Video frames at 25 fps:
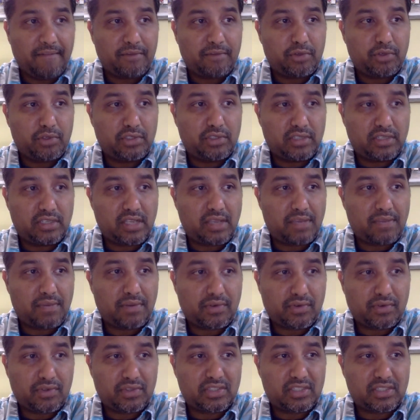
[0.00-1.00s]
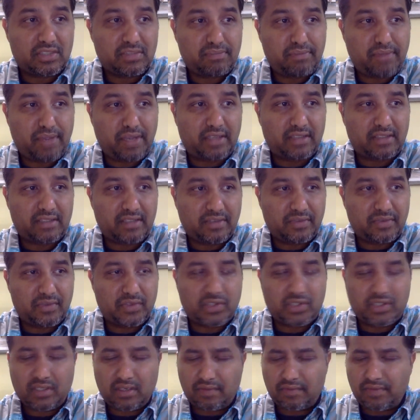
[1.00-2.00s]
treated them with respect and
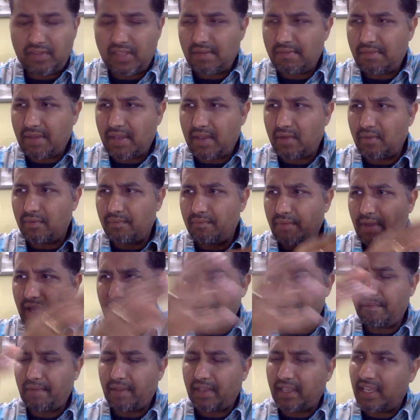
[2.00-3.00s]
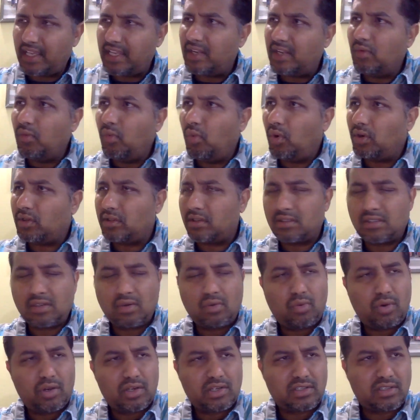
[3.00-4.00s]
served them by getting water
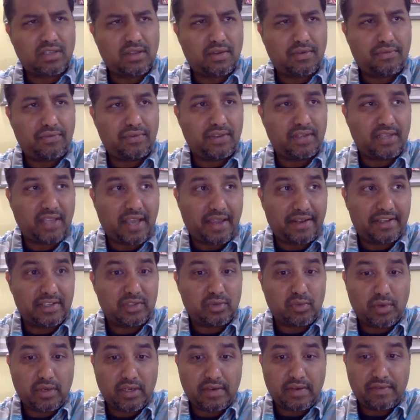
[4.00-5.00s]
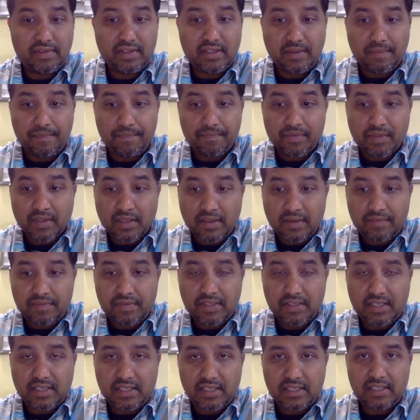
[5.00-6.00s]
to wash their feet. That is one of
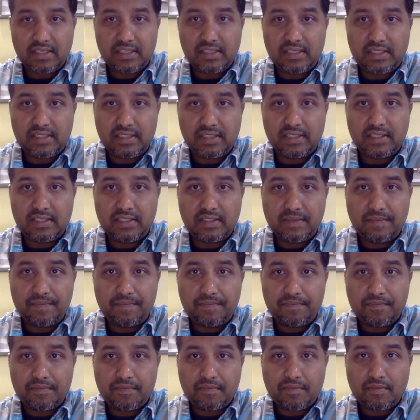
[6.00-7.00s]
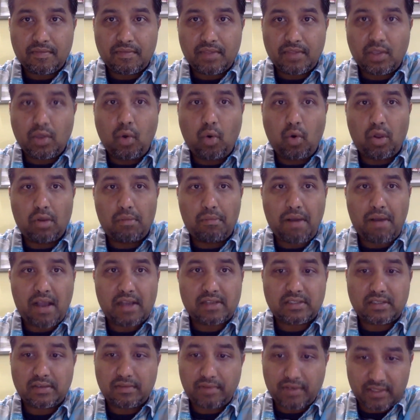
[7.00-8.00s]
the
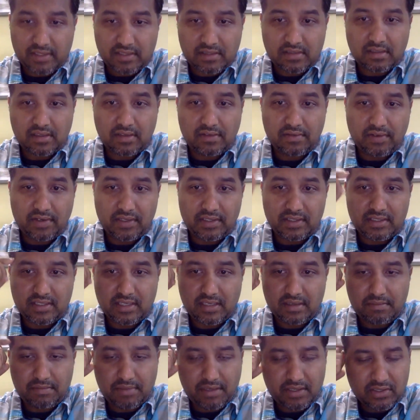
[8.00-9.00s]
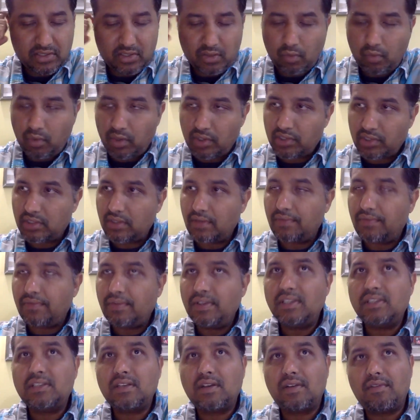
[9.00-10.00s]
hallmarks of a servant, amen, to wash the
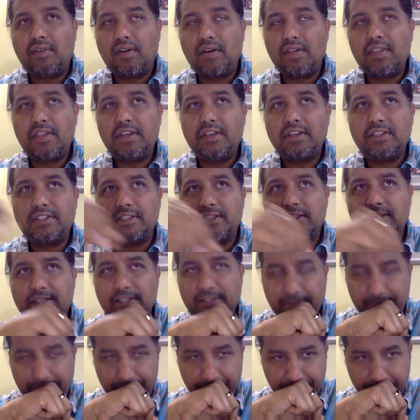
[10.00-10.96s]
feet of others.